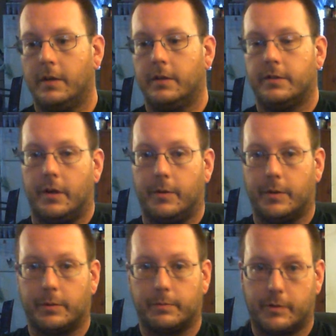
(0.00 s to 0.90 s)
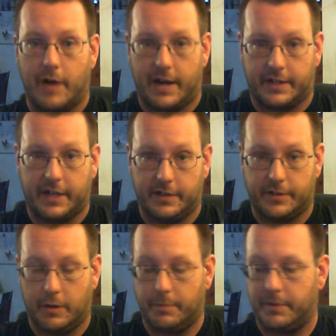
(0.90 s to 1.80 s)
So we'll crack the
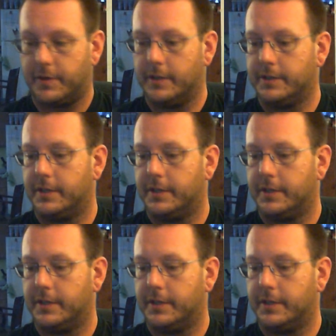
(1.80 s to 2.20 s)
Guinness open first.